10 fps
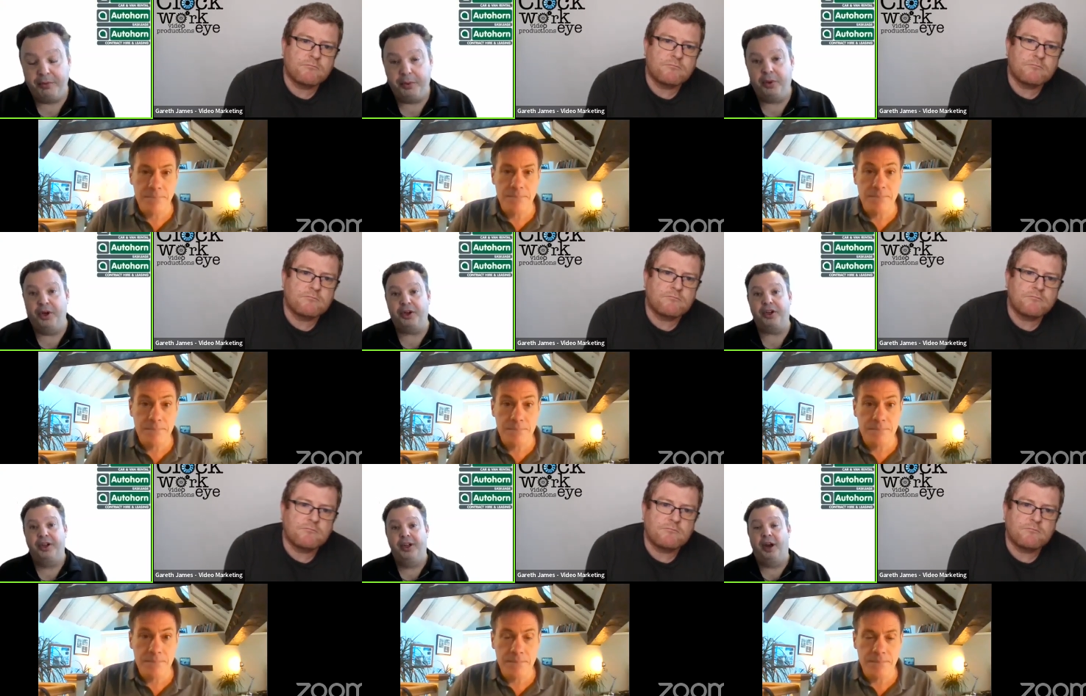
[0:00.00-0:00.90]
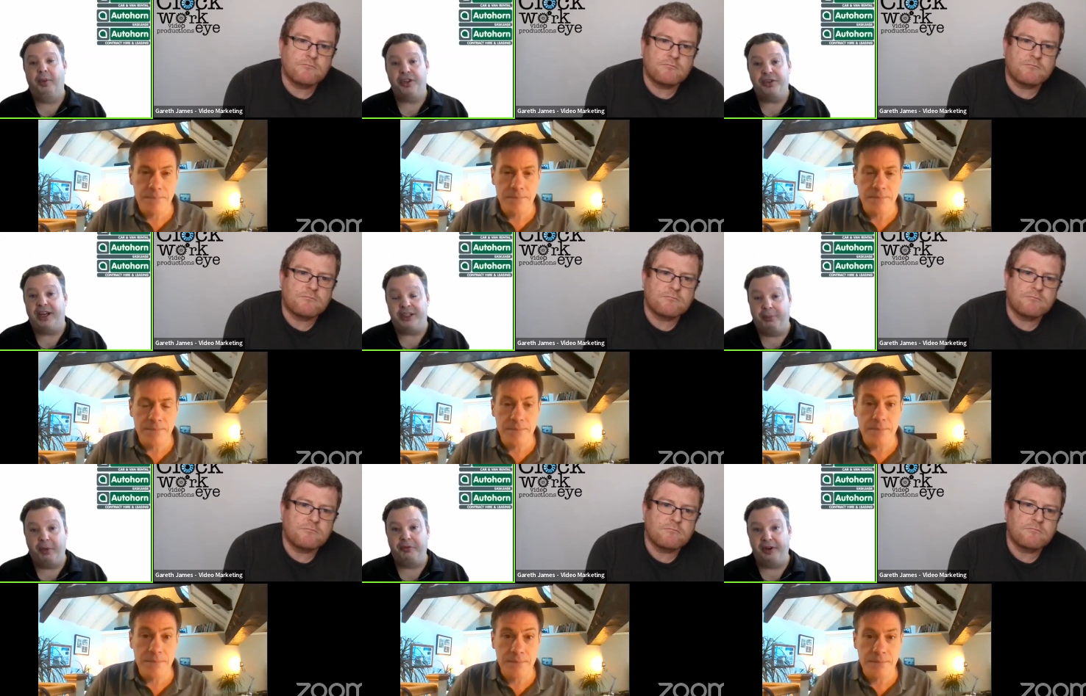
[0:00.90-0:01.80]
Speaker 1: the work and went straight to
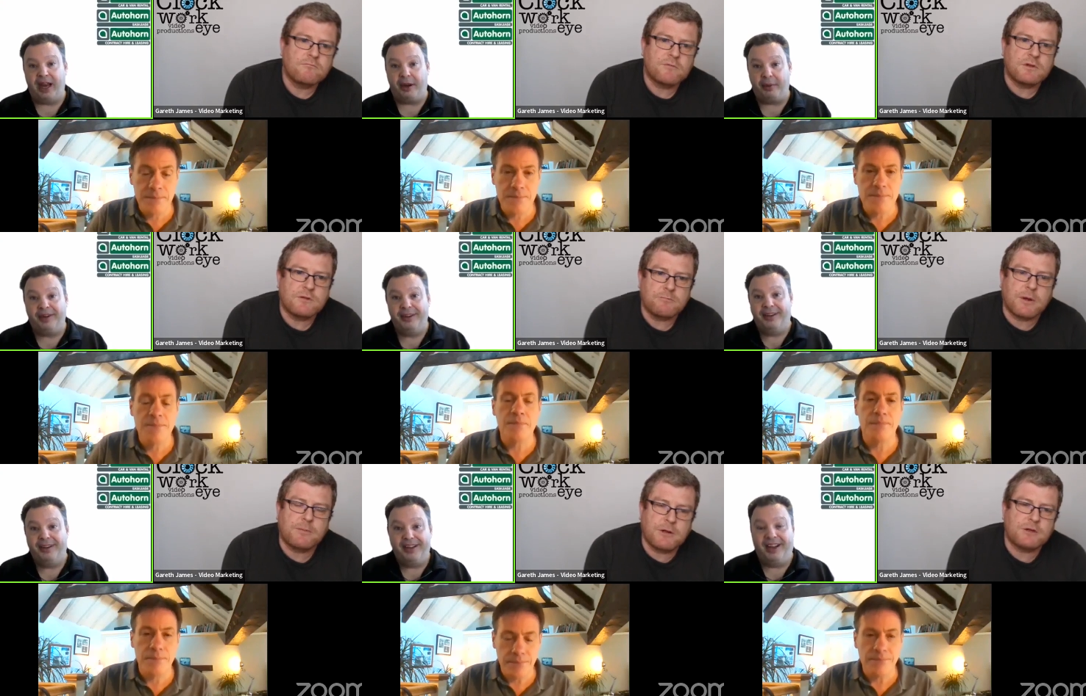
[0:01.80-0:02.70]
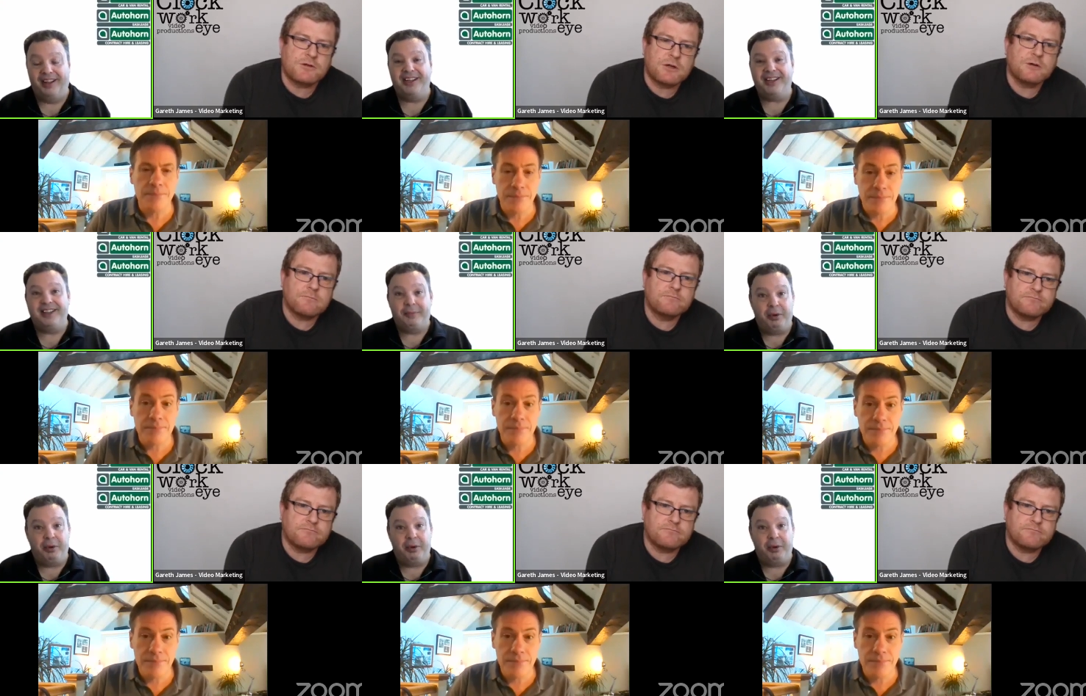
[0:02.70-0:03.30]
the pub for an hour. Pub culture.